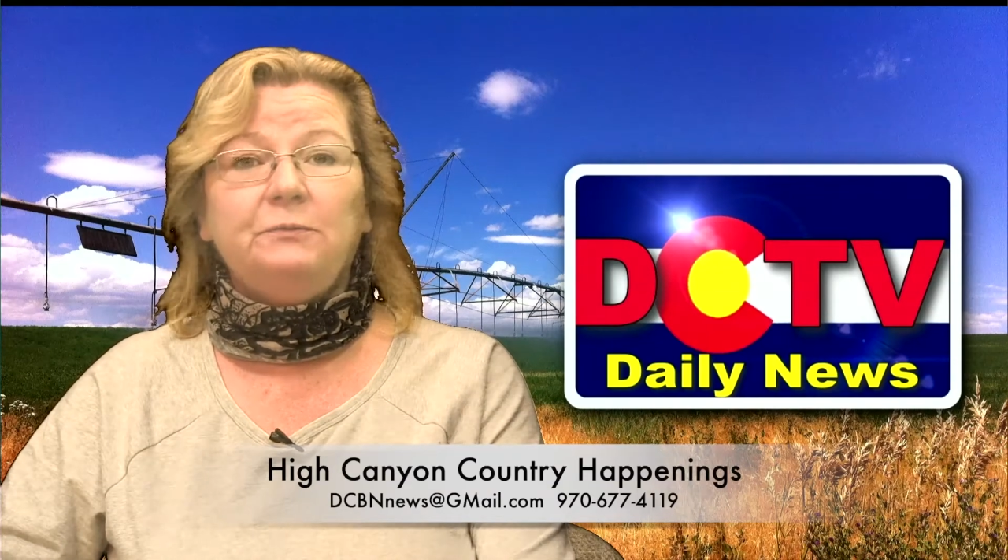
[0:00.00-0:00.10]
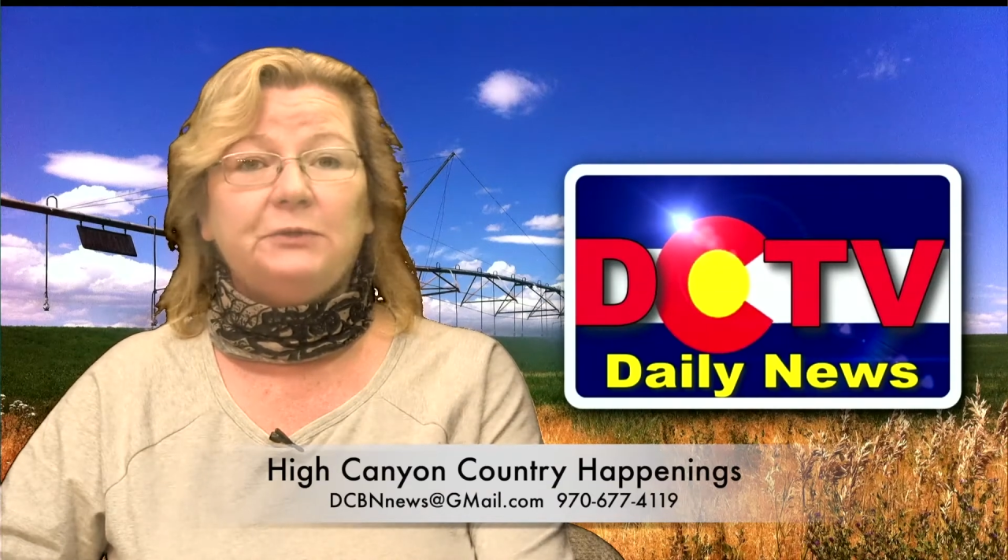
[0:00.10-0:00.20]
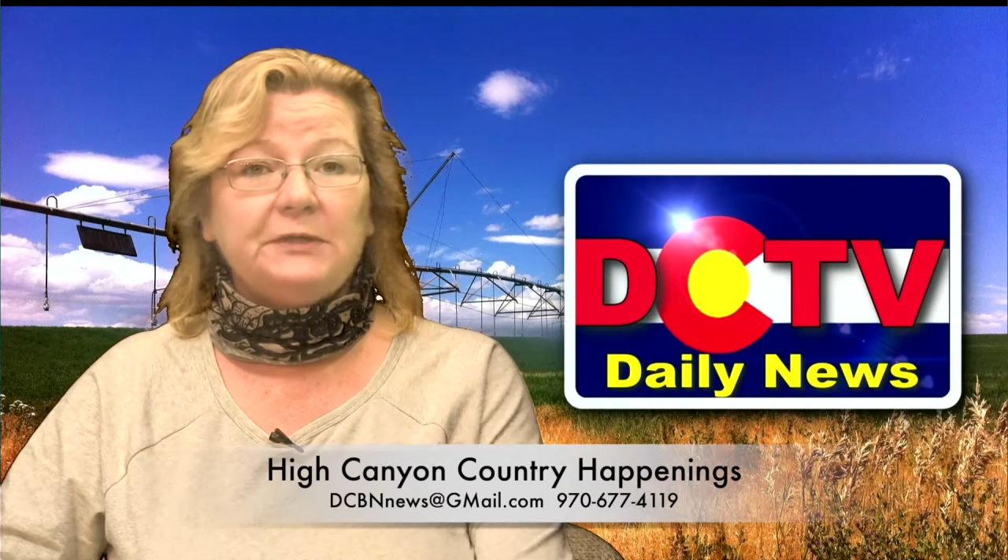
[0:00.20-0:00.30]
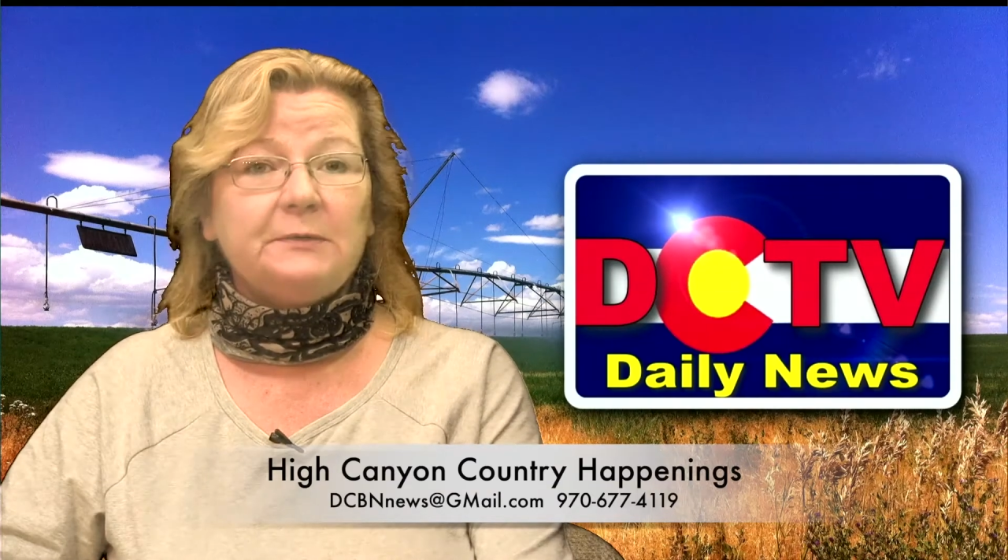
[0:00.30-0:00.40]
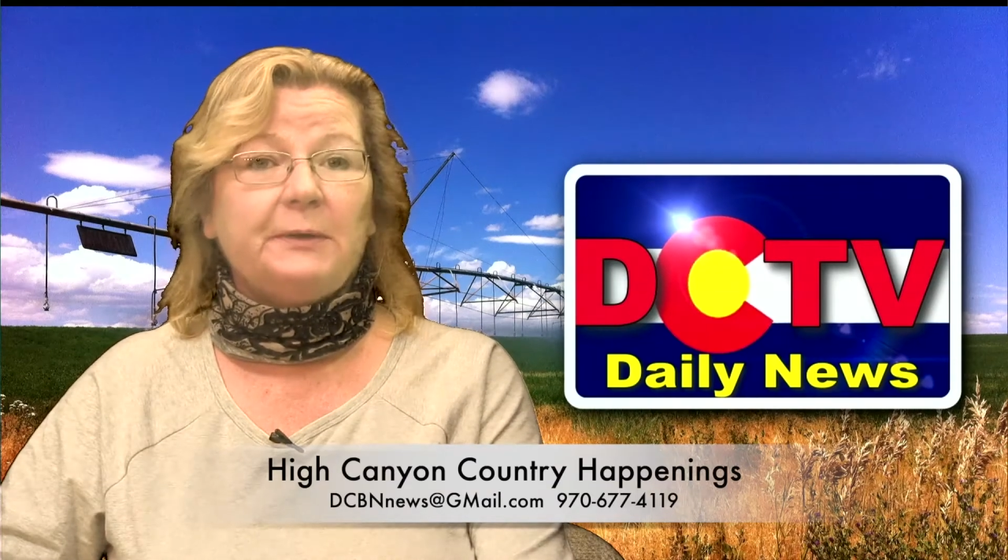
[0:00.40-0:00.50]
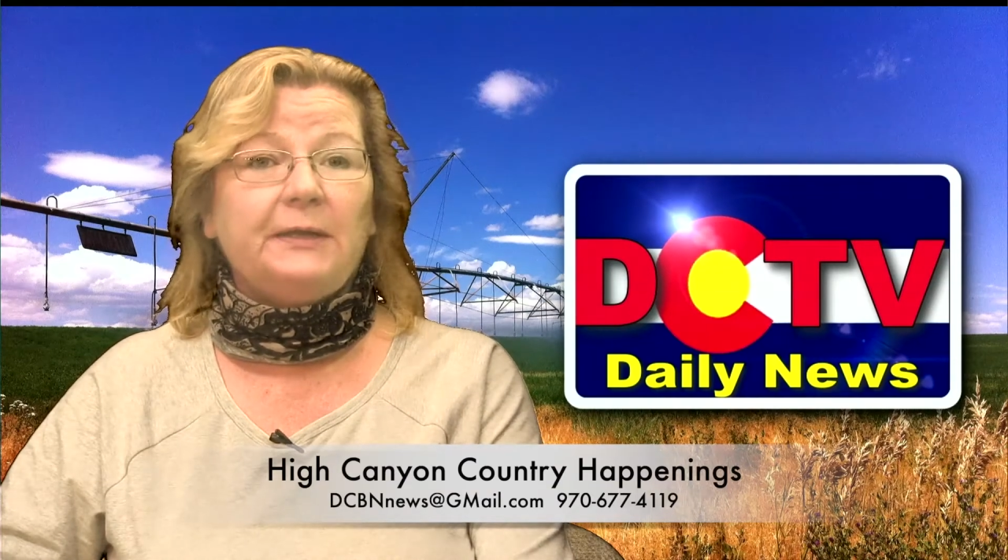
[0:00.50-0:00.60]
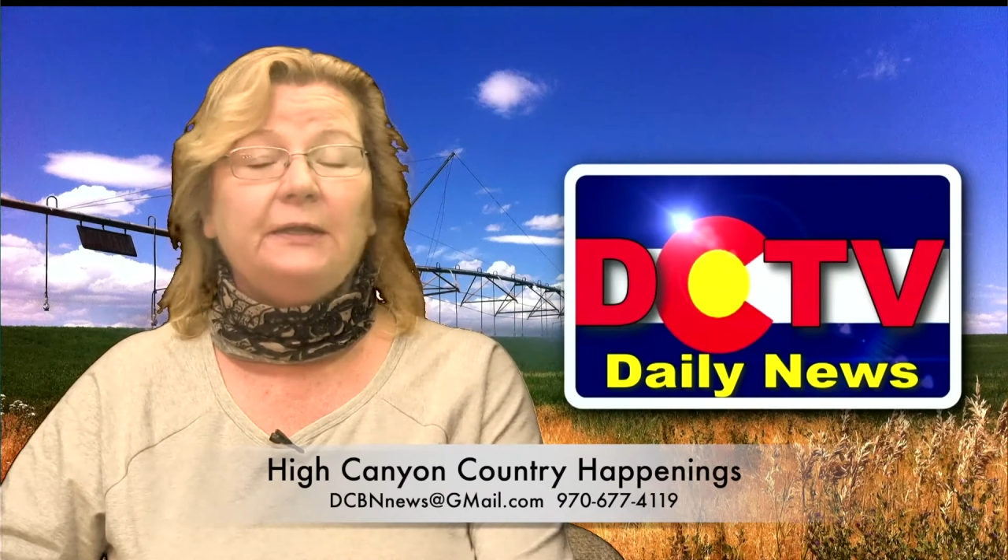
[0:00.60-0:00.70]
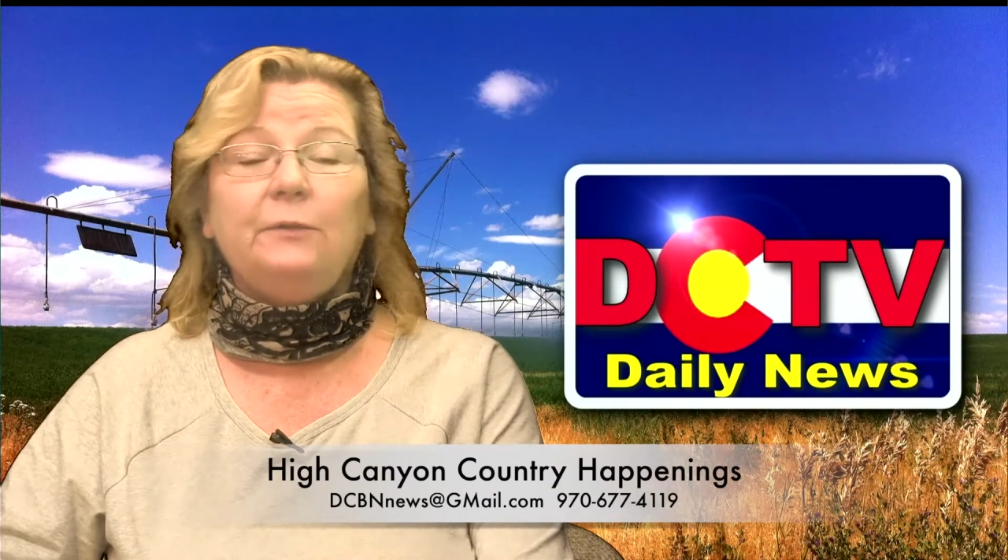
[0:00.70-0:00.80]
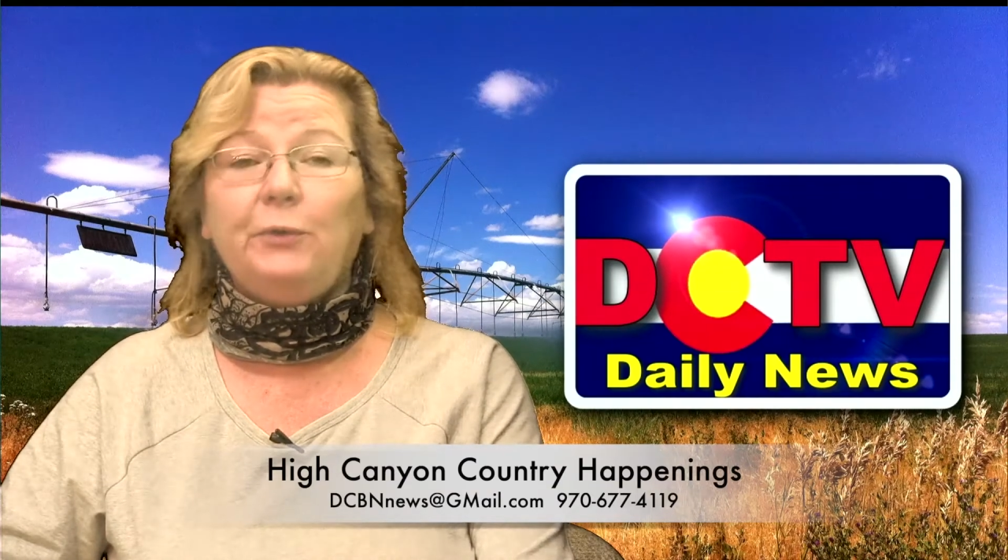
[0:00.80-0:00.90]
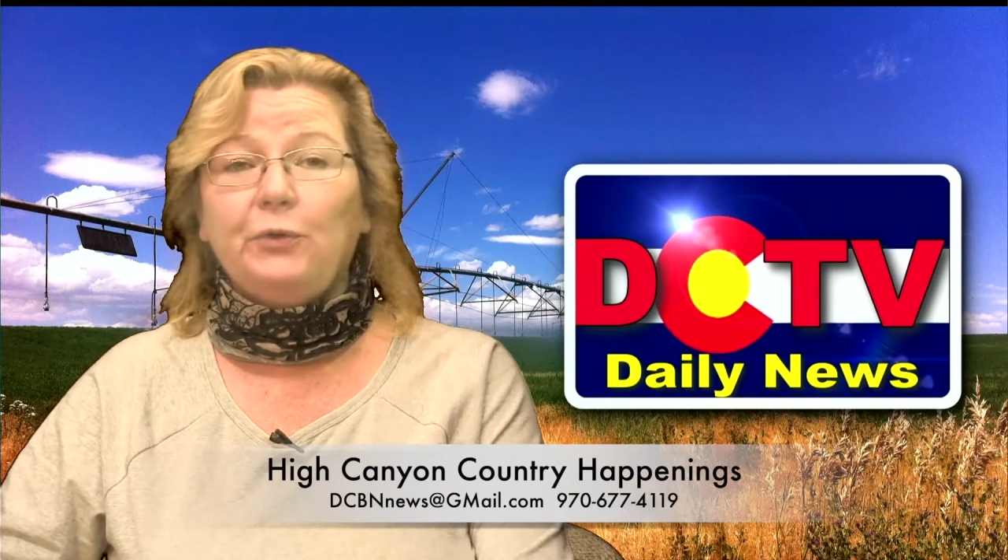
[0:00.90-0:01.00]
participate
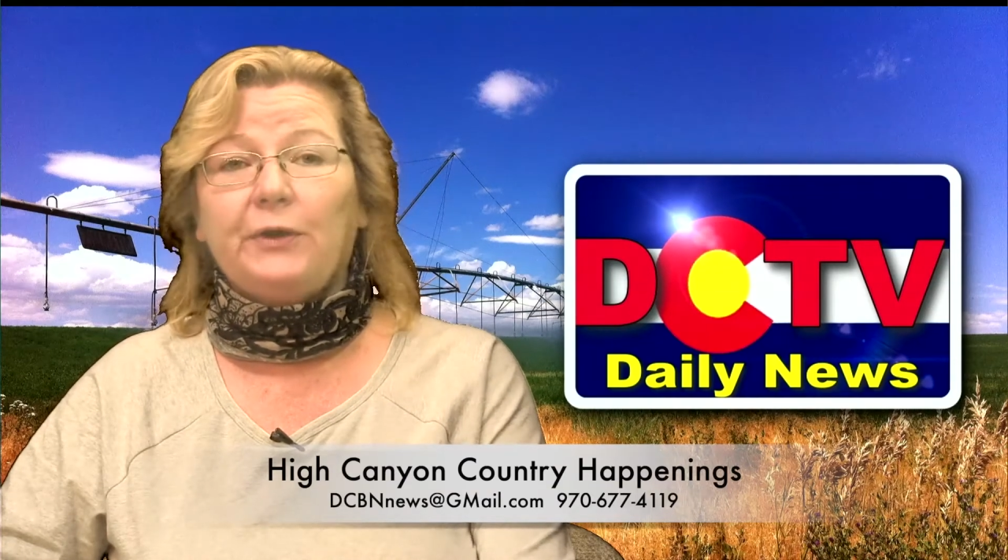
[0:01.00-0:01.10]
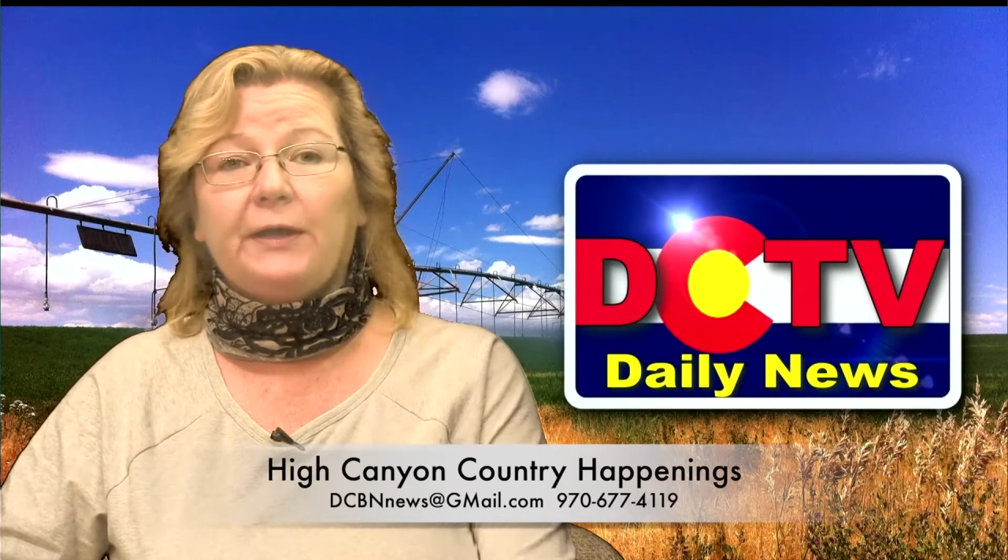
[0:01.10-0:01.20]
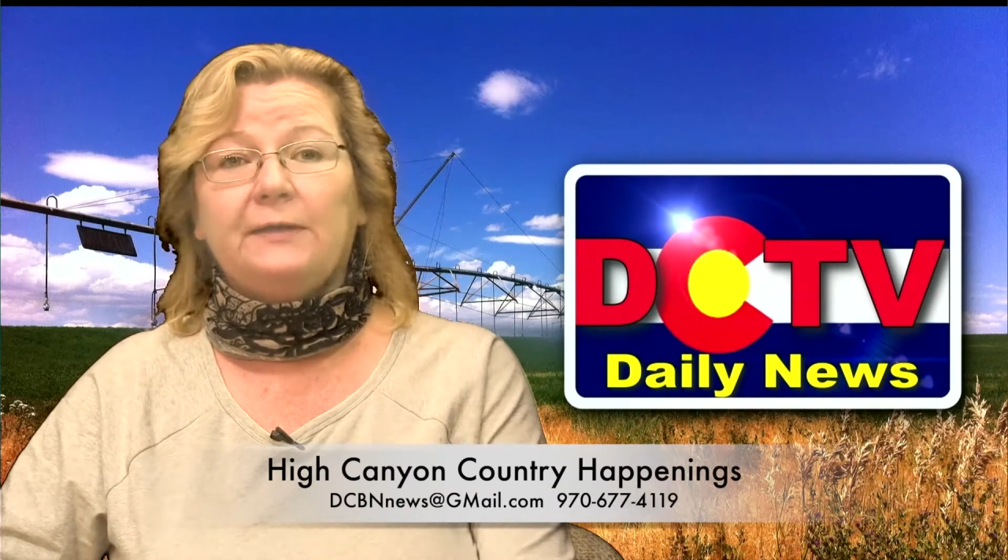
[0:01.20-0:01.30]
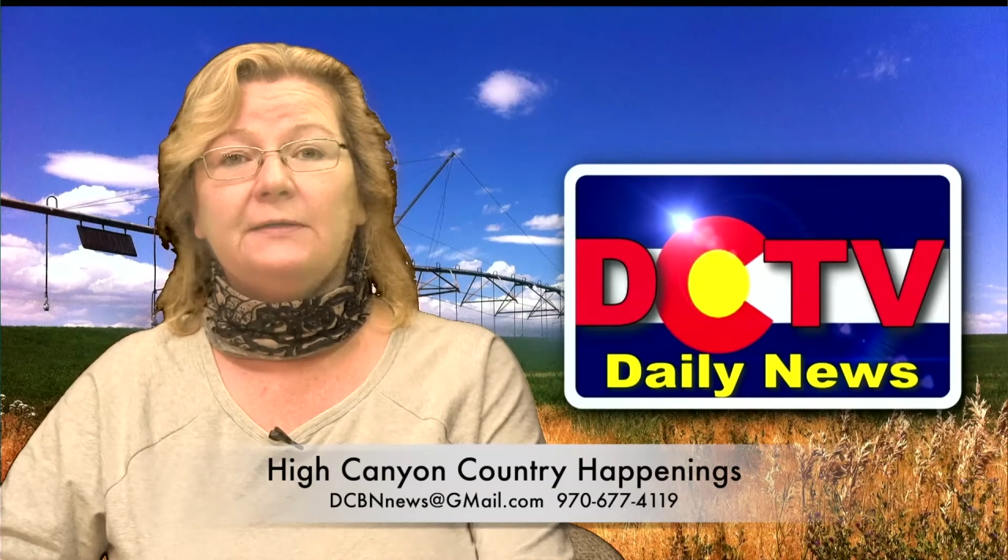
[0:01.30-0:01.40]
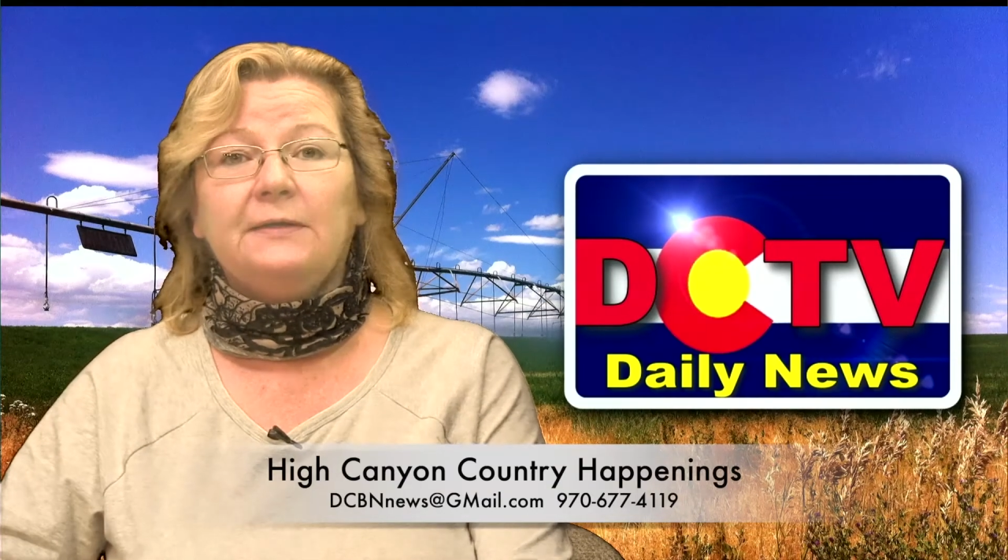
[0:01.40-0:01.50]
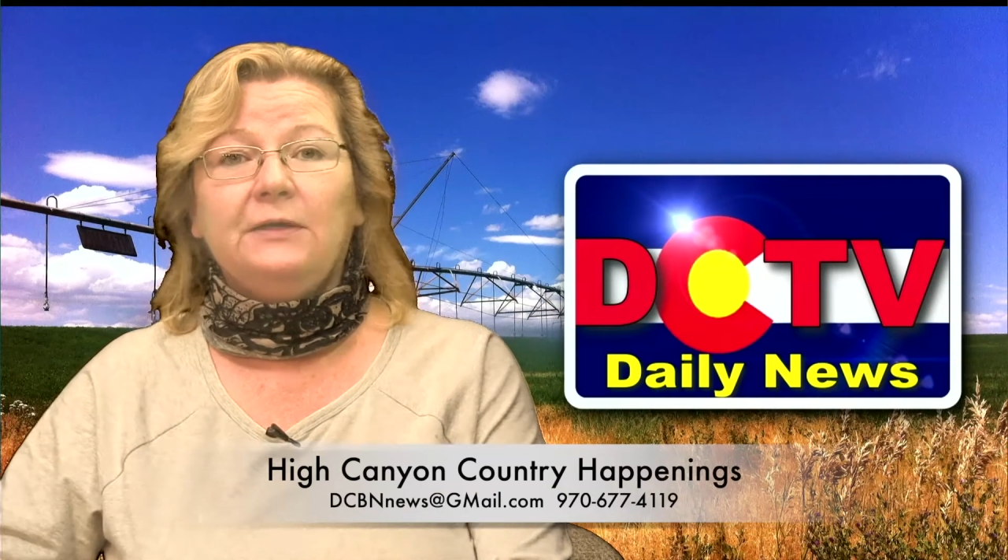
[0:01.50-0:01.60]
in the poker hand,